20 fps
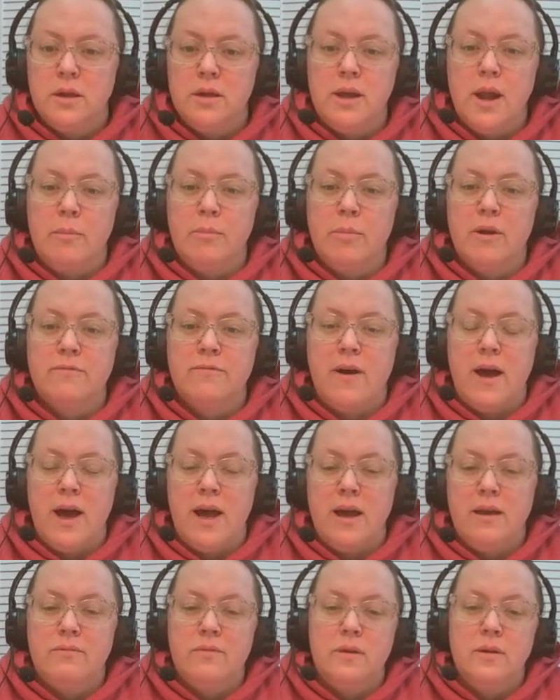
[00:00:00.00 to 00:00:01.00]
Number
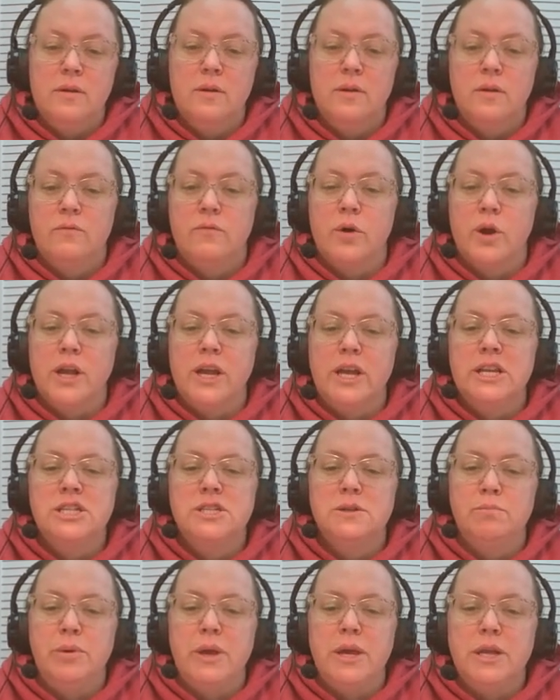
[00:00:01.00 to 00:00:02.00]
5, for
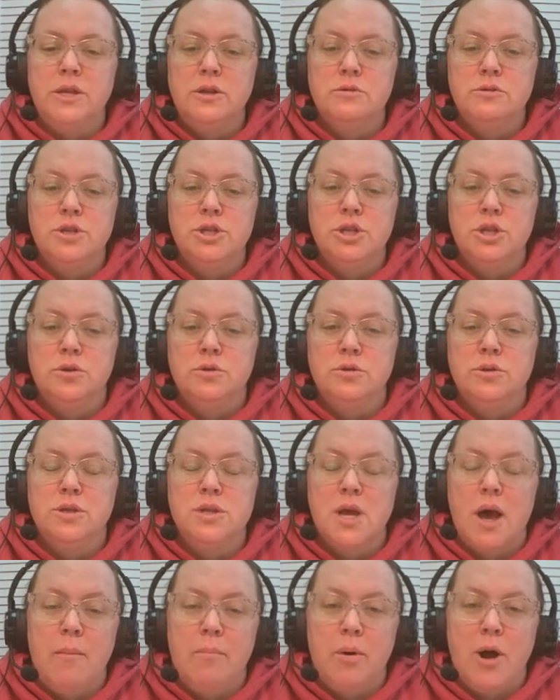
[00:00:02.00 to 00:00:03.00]
each bean you
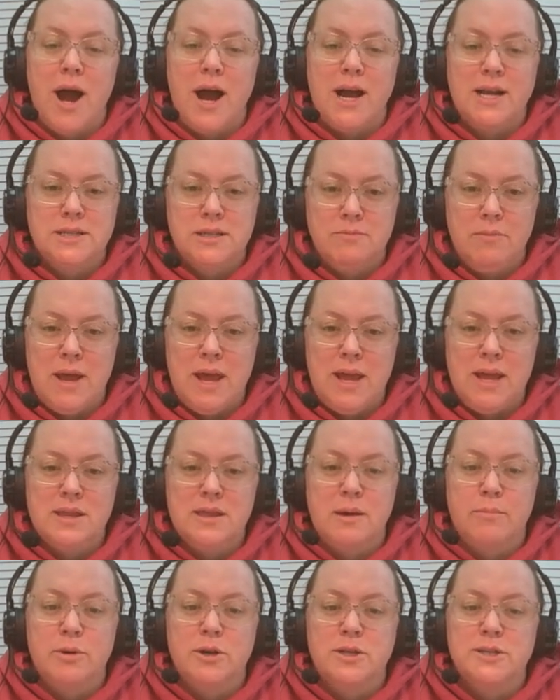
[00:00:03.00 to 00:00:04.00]
choose, approximate
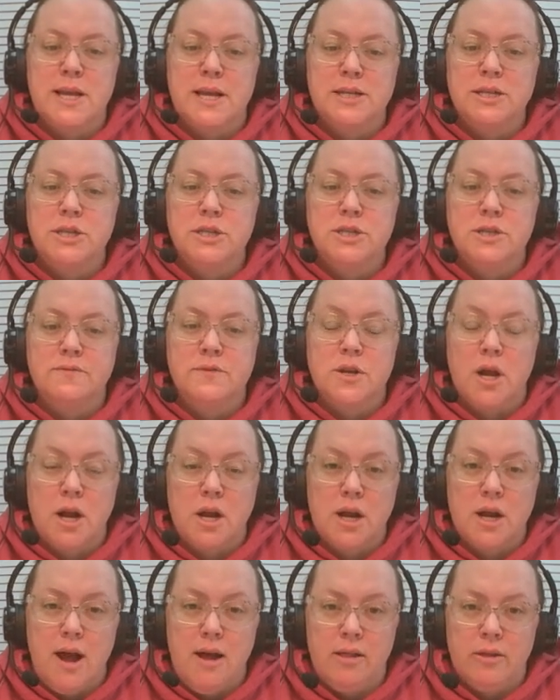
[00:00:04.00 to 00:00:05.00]
the percentage of
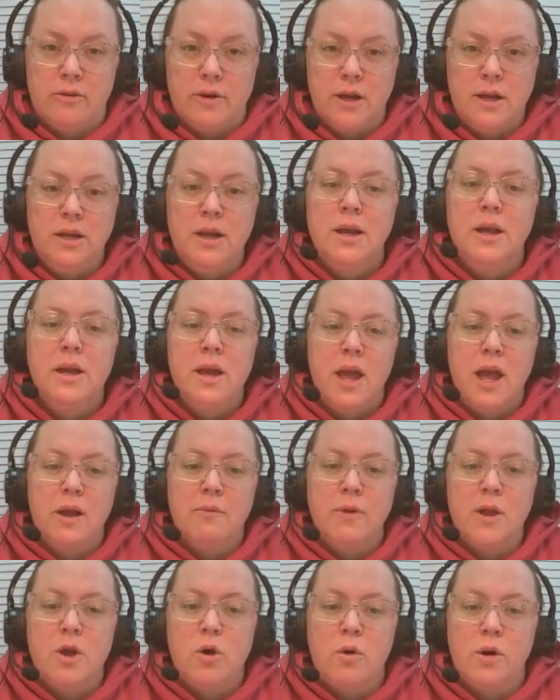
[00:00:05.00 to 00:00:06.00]
dark coloring
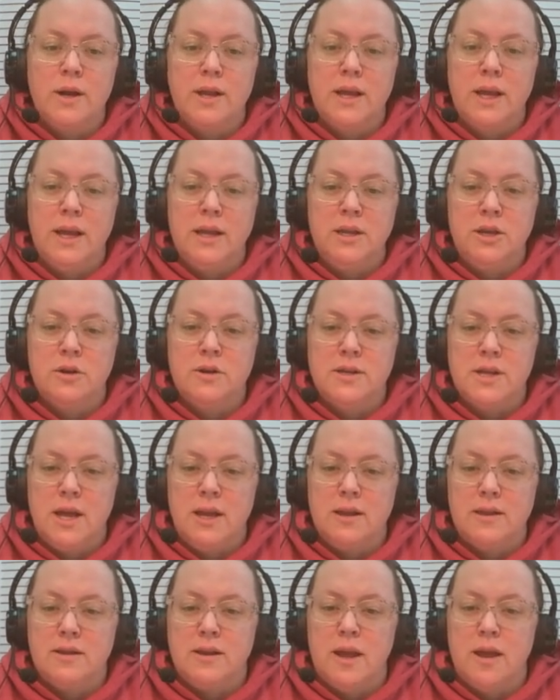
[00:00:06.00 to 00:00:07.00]
and record it in your
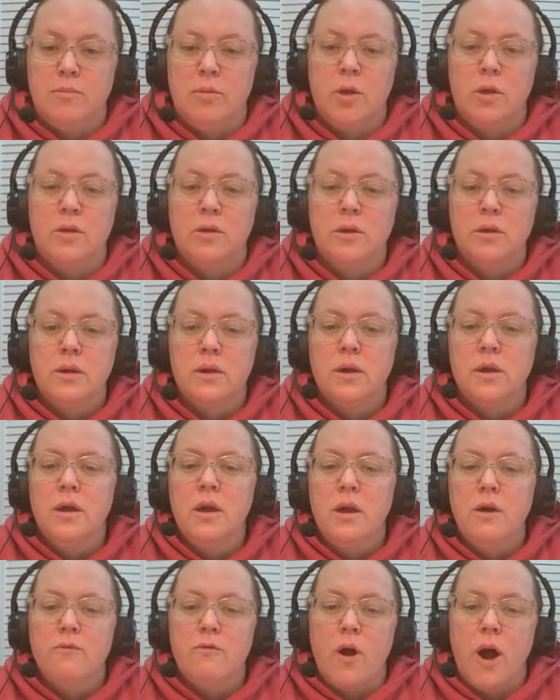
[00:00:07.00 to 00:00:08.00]
data table.
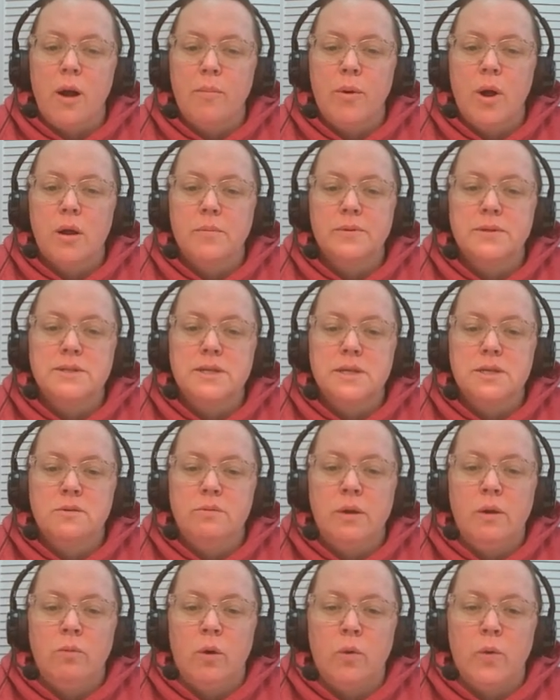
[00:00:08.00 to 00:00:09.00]
For our purposes,
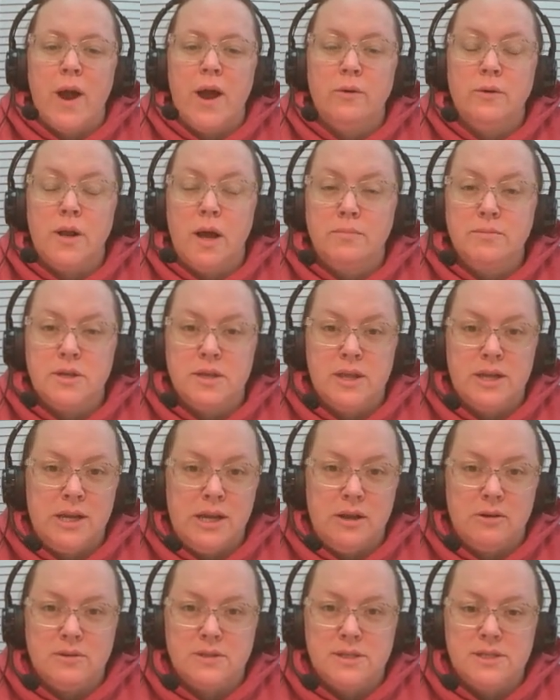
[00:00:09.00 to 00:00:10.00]
we will round up to the
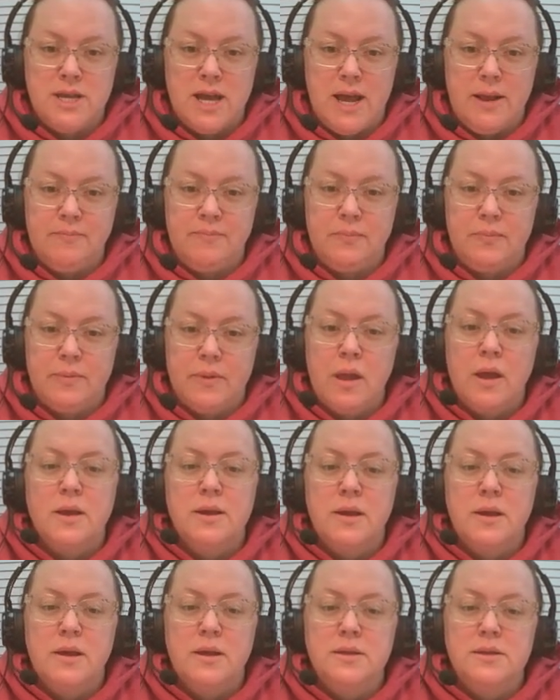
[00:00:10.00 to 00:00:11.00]
nearest 10,
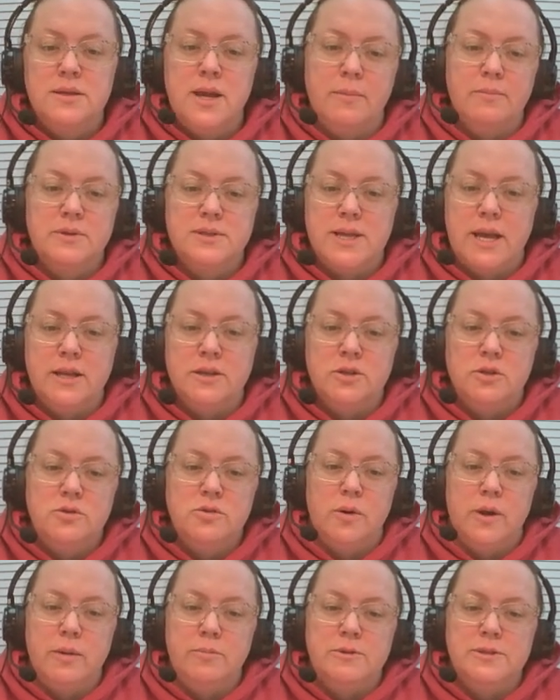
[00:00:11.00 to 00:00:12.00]
10%,
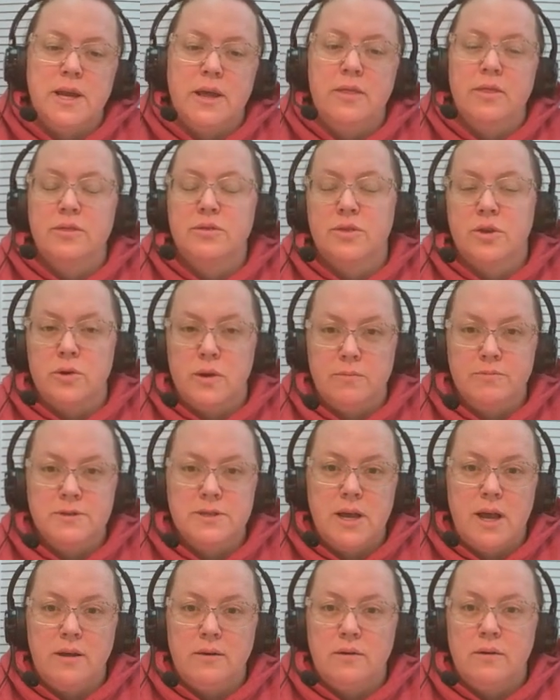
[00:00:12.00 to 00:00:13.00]
20%,
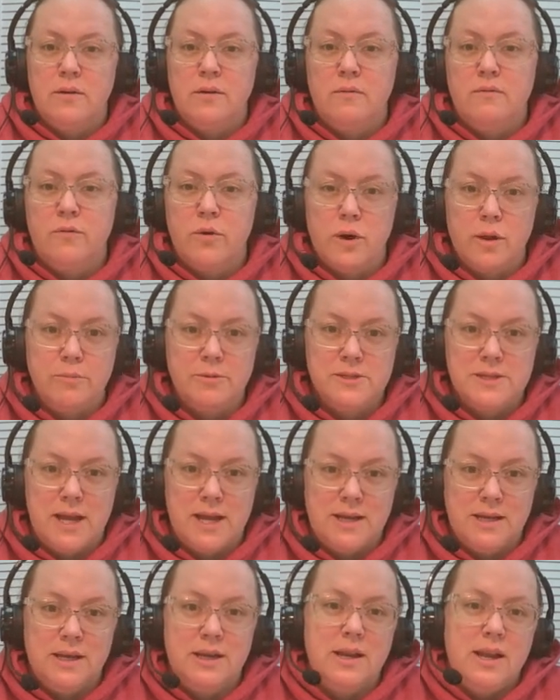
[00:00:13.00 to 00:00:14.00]
30%,
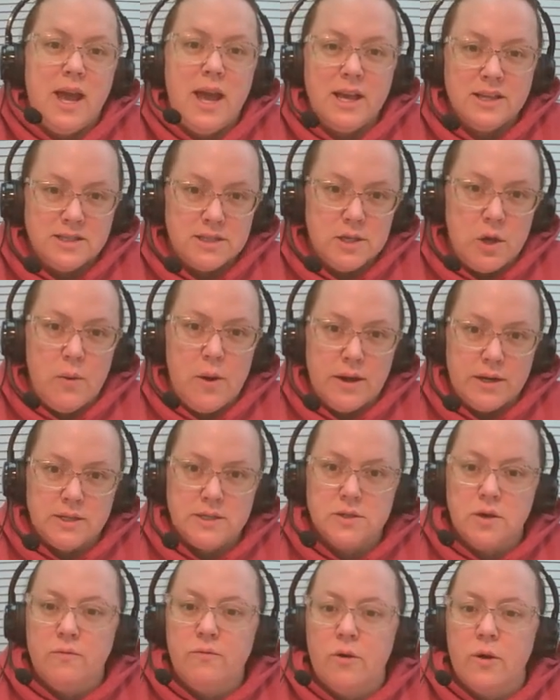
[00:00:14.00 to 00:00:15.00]
40%, and so on
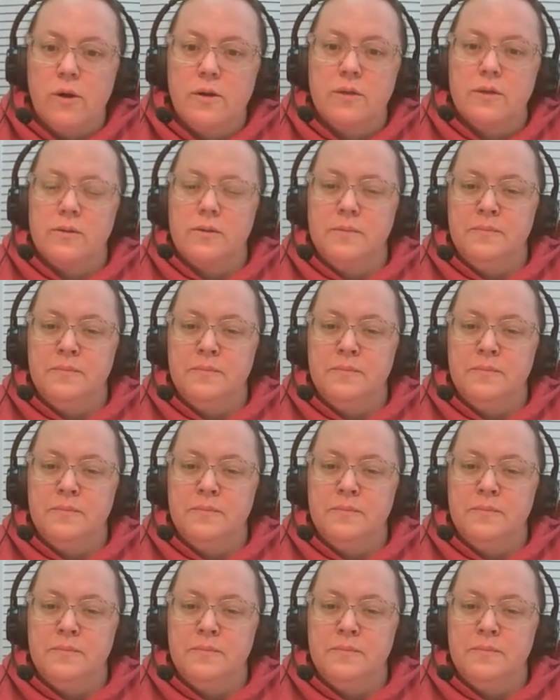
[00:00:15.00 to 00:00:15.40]
and so forth.